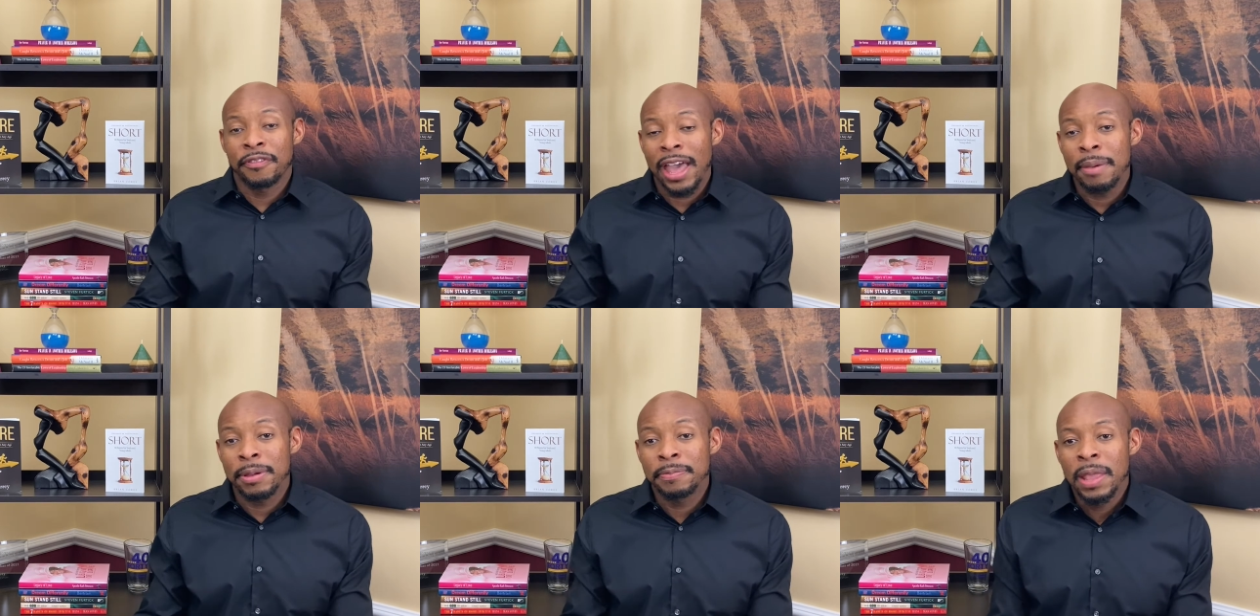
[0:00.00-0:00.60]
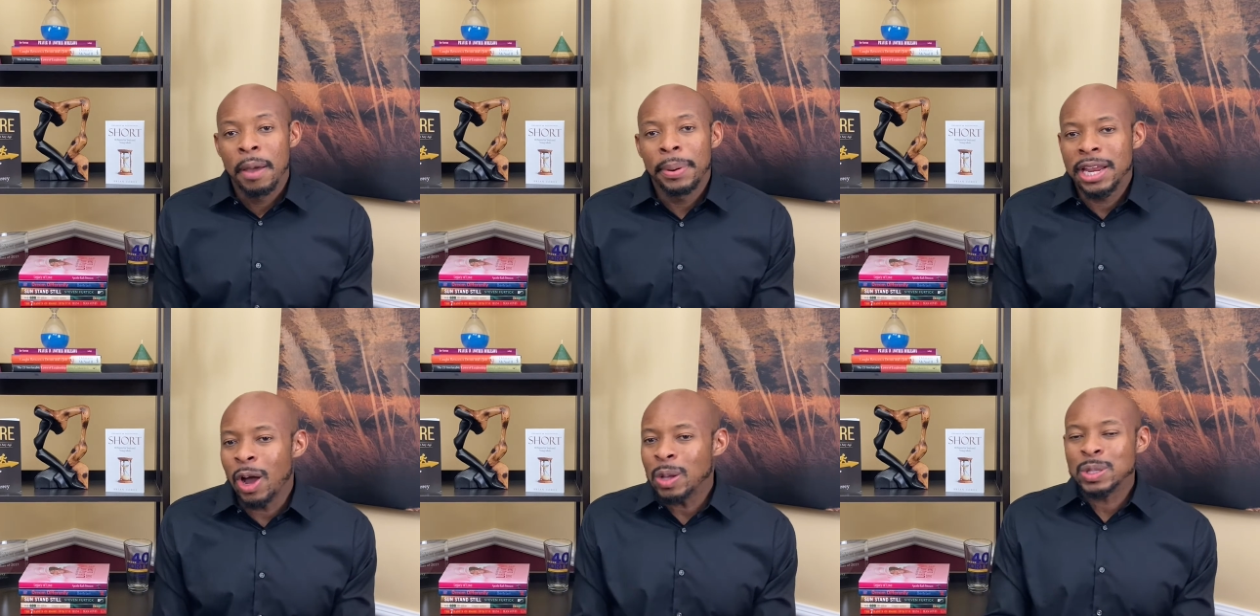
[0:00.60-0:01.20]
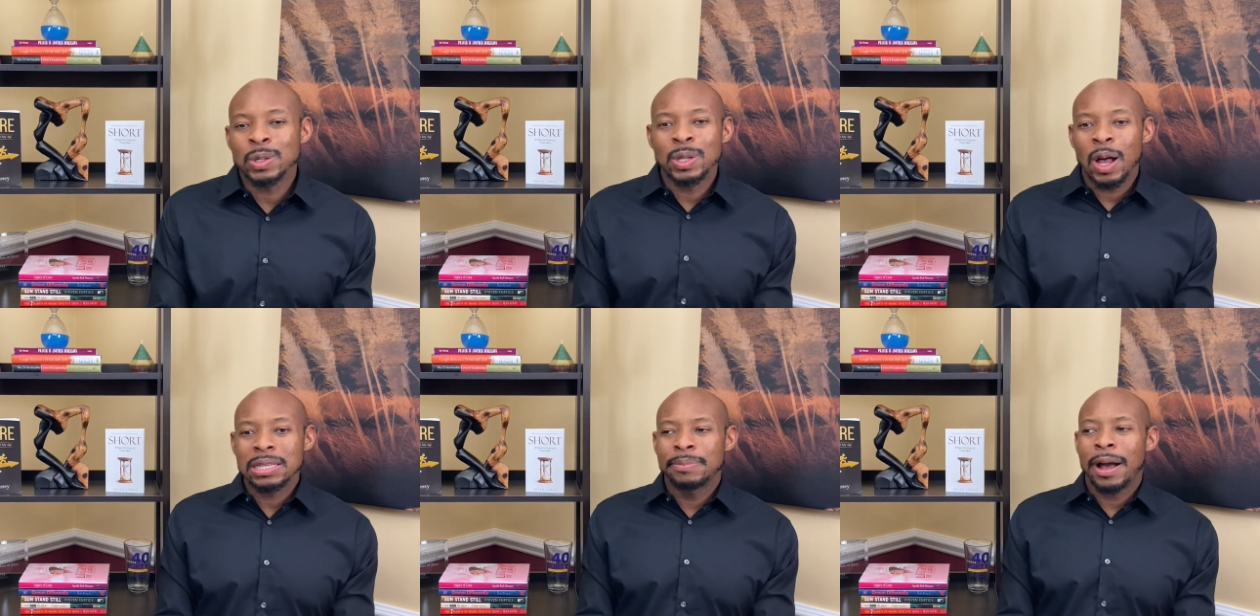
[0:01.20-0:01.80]
a famine, but he also
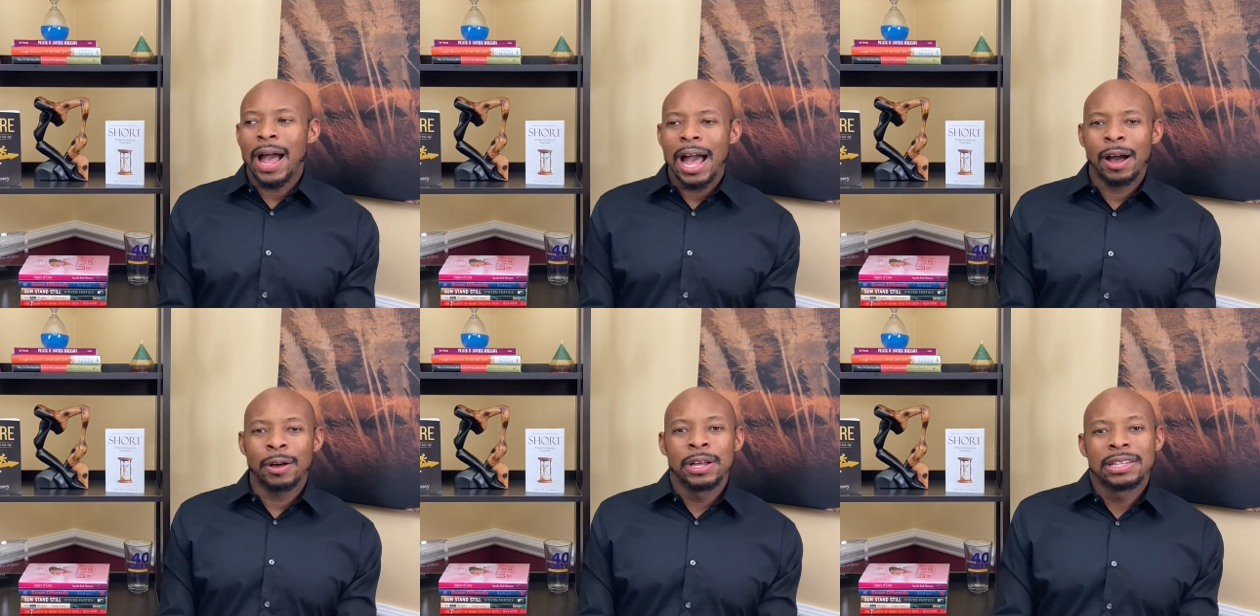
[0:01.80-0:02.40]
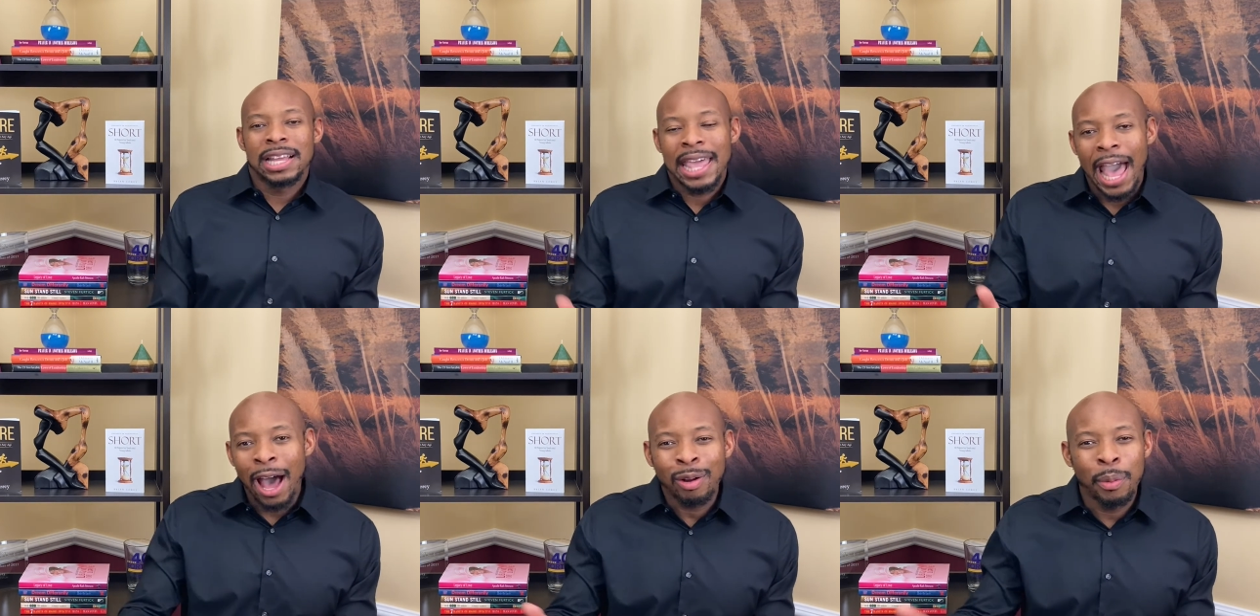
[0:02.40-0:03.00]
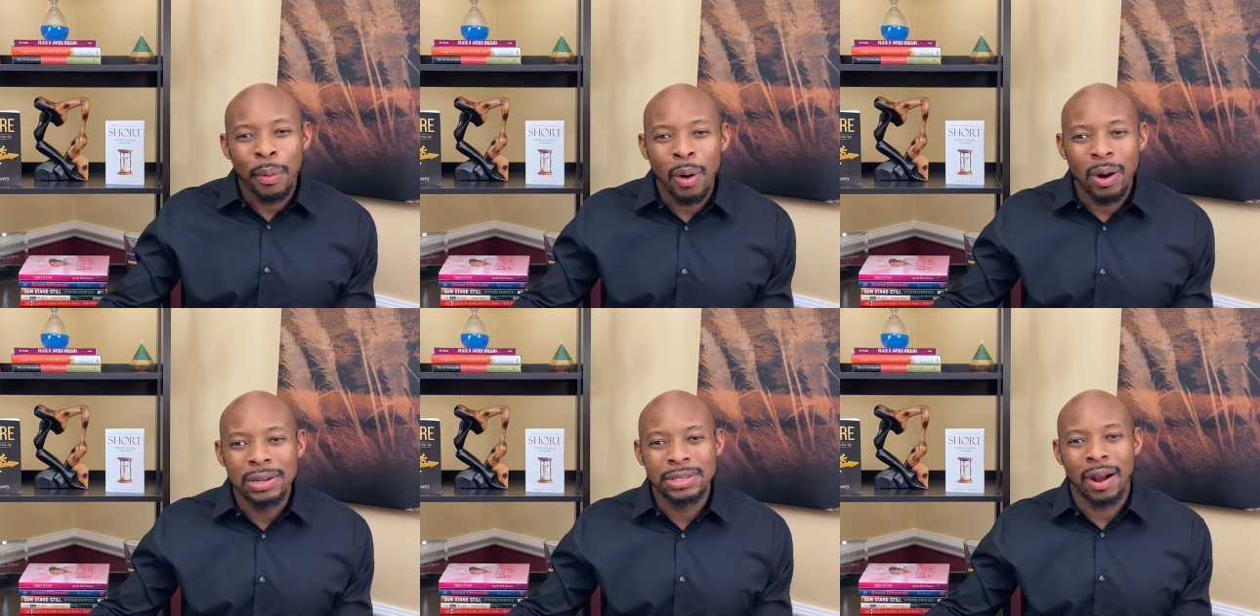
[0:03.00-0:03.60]
talks about how the cattle
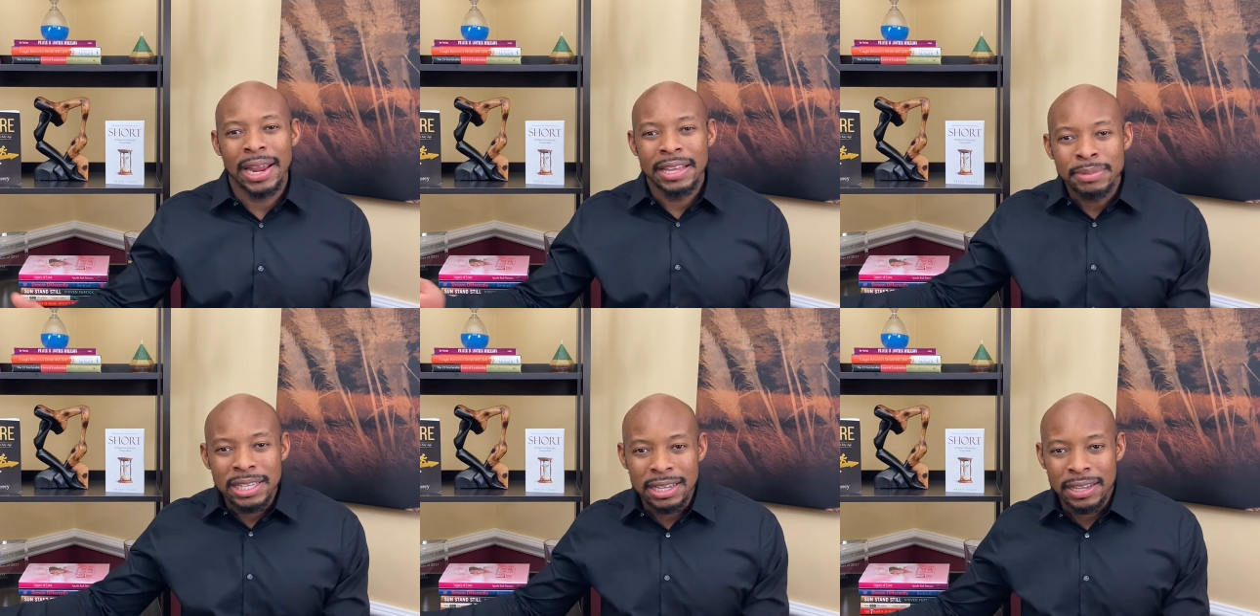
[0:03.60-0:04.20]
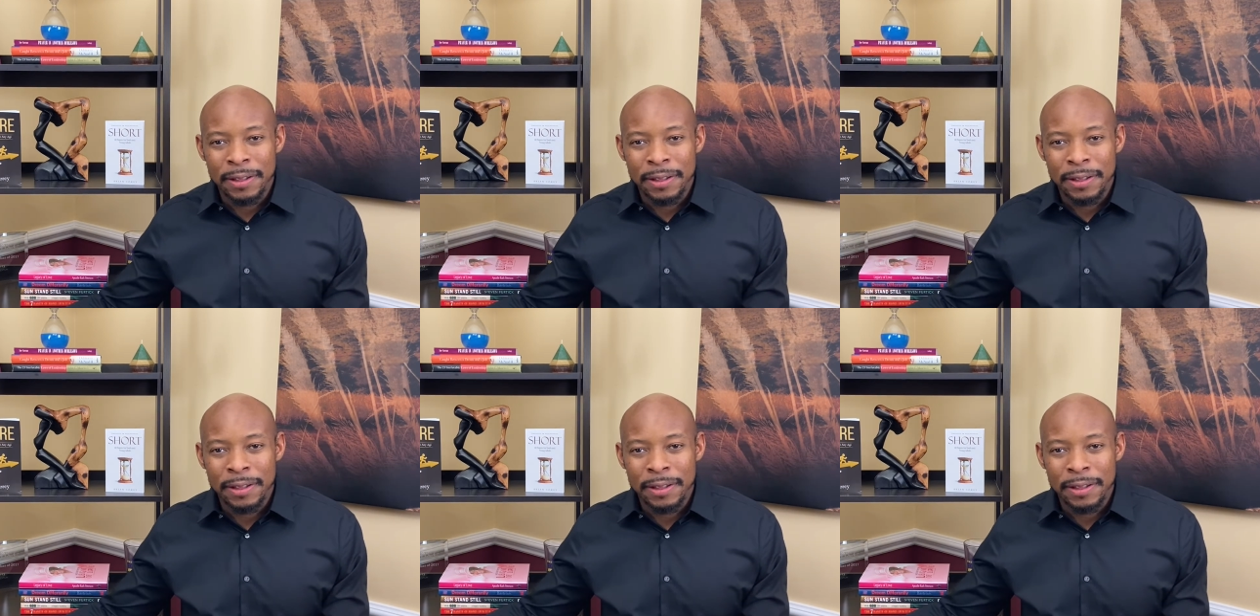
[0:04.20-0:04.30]
barns are empty.